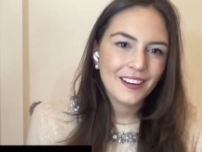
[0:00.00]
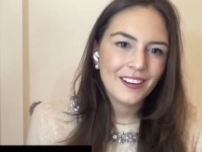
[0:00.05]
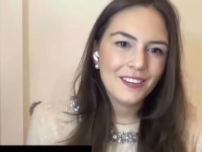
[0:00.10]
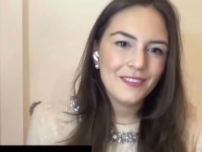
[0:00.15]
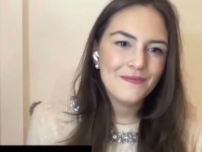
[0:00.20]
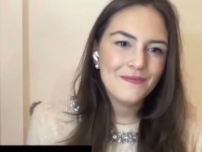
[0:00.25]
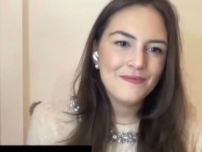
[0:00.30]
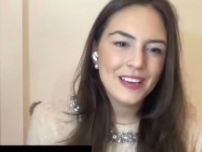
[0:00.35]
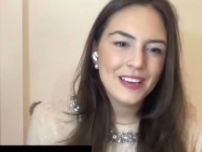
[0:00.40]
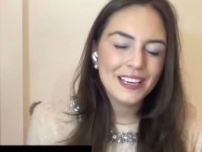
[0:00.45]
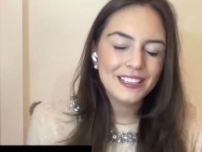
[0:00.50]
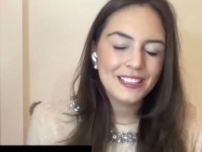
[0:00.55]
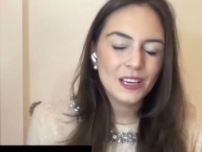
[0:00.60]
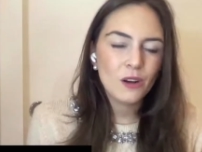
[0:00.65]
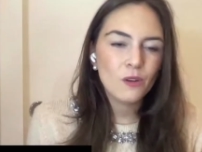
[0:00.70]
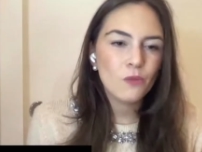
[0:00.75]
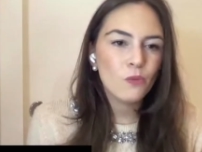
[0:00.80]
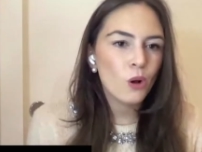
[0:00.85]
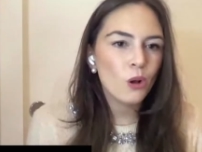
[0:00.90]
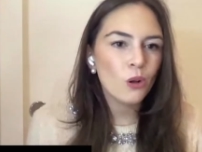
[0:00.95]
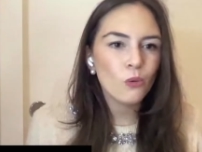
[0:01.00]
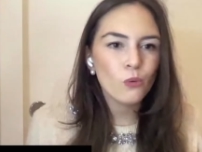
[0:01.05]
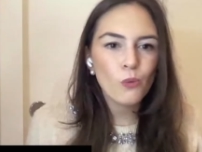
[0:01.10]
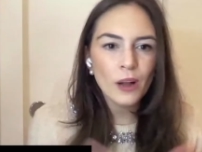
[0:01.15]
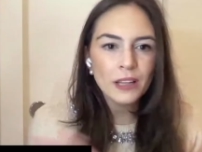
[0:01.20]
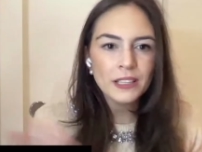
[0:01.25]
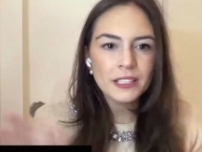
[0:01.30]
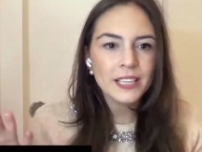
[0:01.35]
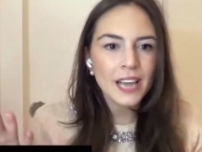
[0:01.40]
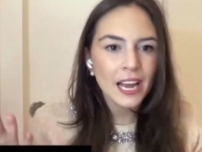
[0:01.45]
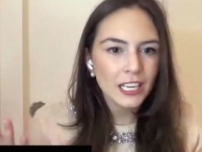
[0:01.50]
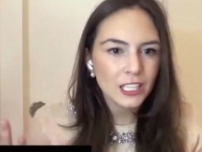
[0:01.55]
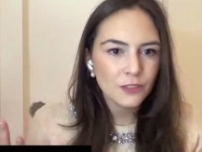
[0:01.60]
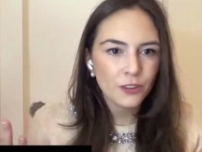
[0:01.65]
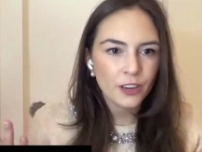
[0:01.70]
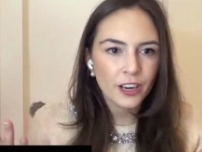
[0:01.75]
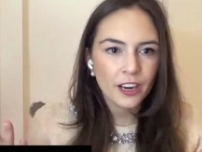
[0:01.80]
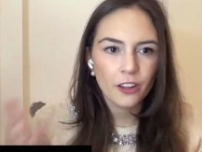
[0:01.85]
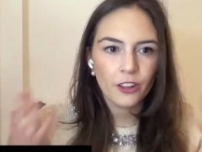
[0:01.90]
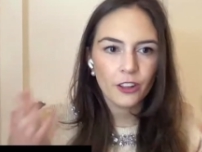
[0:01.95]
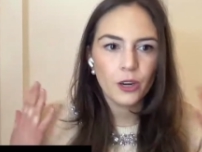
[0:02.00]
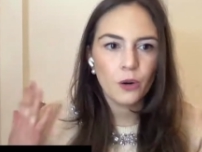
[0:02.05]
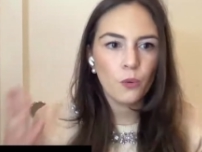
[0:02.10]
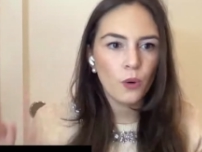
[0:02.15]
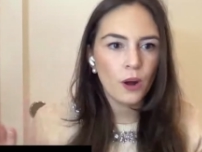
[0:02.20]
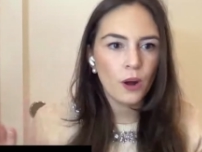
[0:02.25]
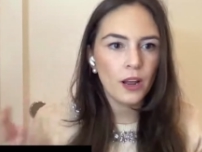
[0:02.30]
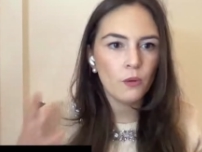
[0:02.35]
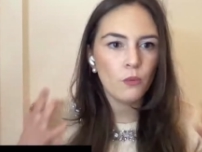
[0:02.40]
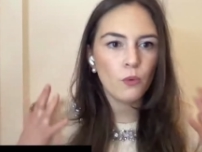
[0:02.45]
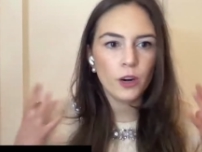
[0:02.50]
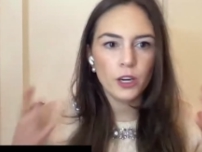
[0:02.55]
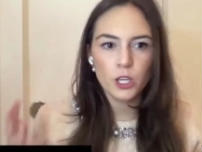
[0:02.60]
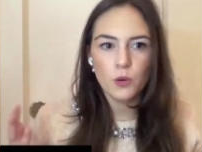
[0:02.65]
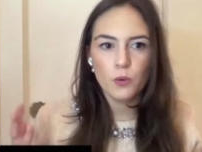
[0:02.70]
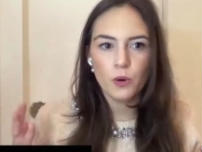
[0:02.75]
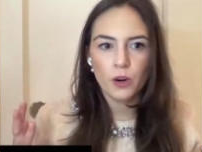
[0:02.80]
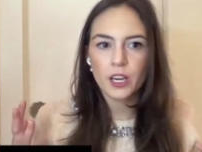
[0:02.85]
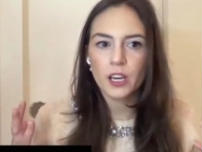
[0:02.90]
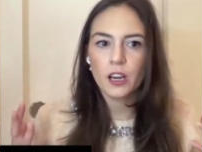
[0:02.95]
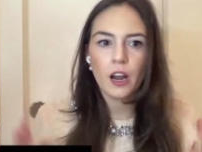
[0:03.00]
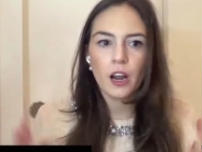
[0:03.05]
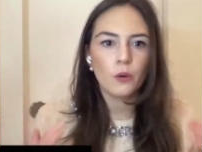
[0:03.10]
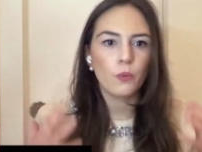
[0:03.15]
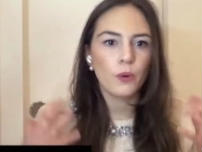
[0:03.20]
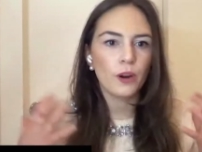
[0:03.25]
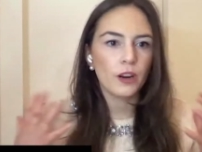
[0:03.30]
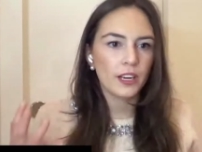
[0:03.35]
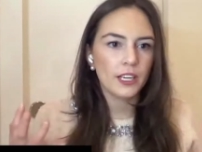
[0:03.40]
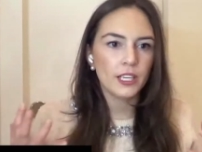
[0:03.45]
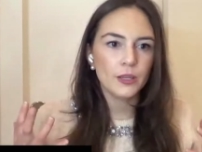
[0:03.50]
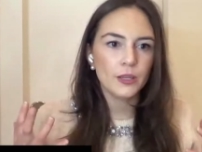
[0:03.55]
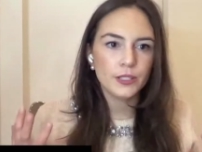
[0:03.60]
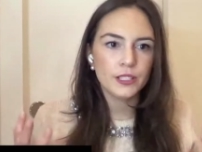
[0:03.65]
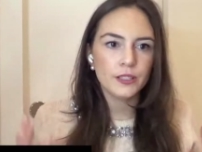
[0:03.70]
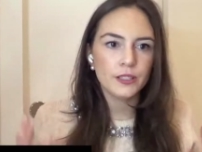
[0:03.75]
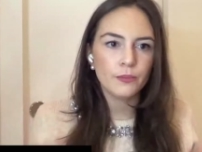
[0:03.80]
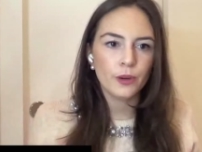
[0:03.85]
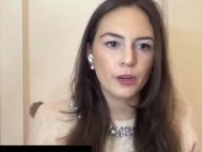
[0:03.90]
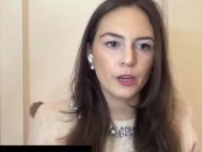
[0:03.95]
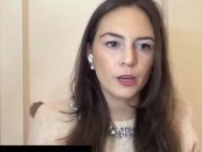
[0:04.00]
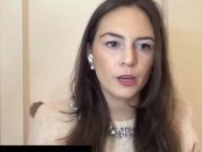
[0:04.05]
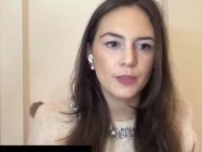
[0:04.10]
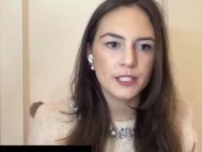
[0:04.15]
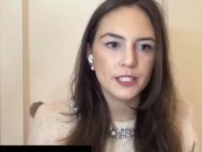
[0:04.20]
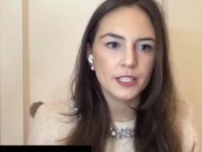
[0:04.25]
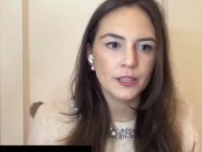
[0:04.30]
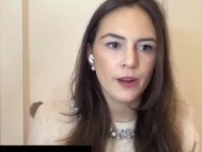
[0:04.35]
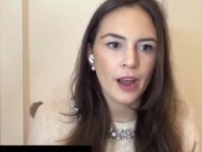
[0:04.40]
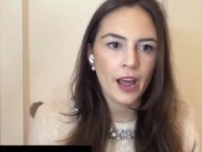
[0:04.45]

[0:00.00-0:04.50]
amazing well what's next for carolina what what are you working on where can you where can we see you